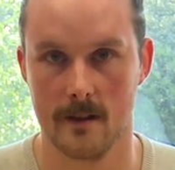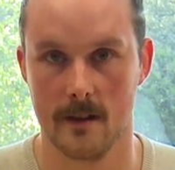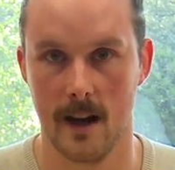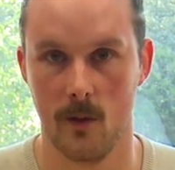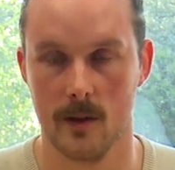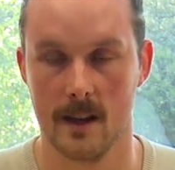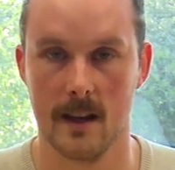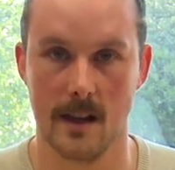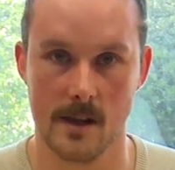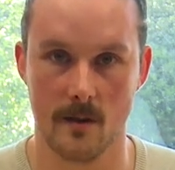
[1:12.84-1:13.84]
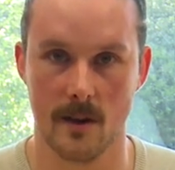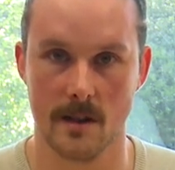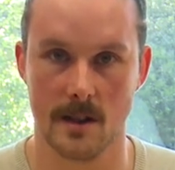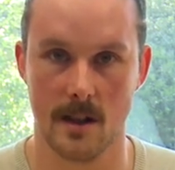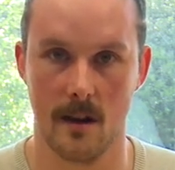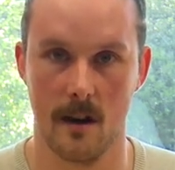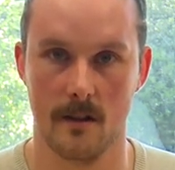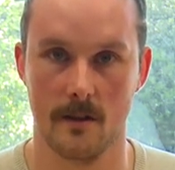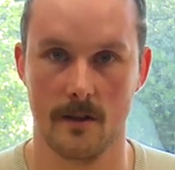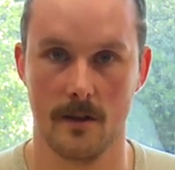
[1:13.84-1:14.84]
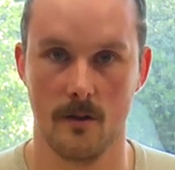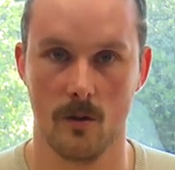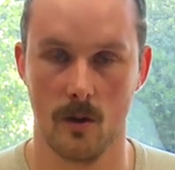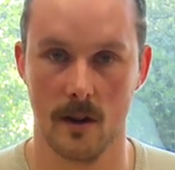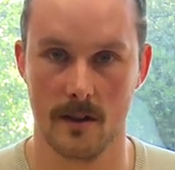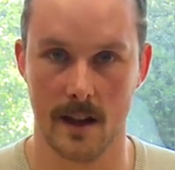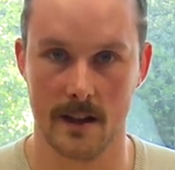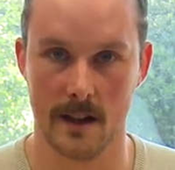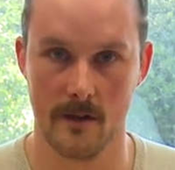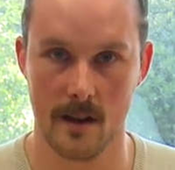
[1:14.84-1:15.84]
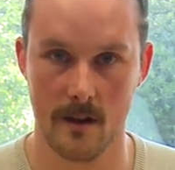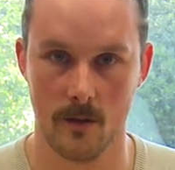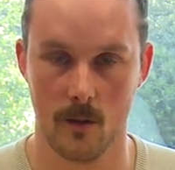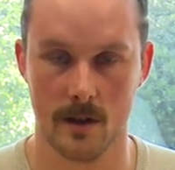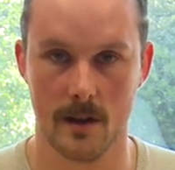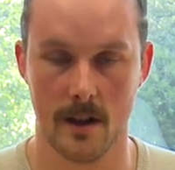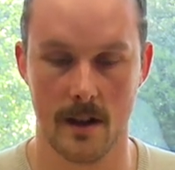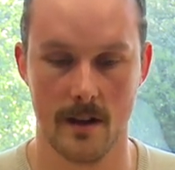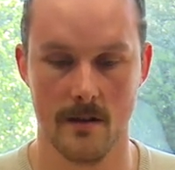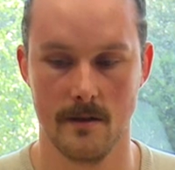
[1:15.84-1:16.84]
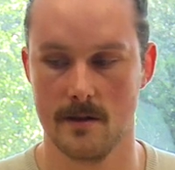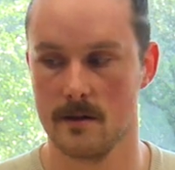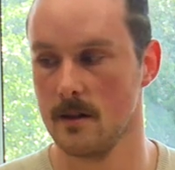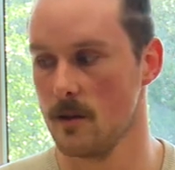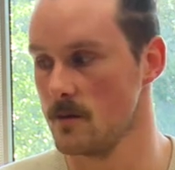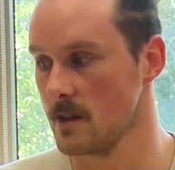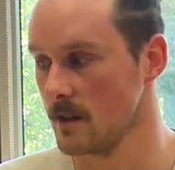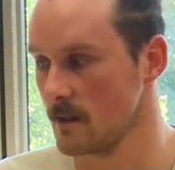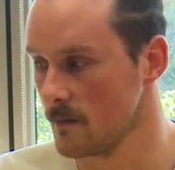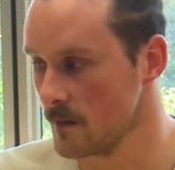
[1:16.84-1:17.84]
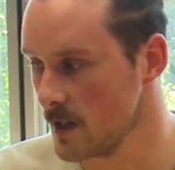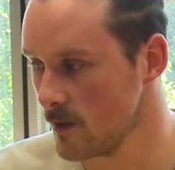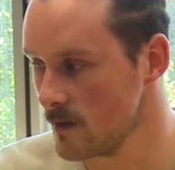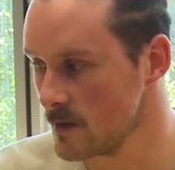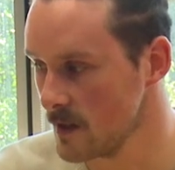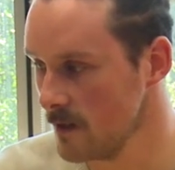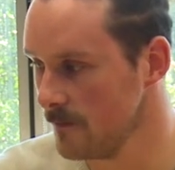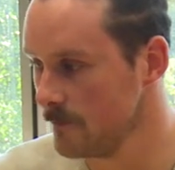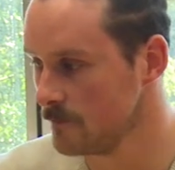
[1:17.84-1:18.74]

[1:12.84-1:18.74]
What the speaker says: That will then lead you nicely on to the activity, which is using the materials here.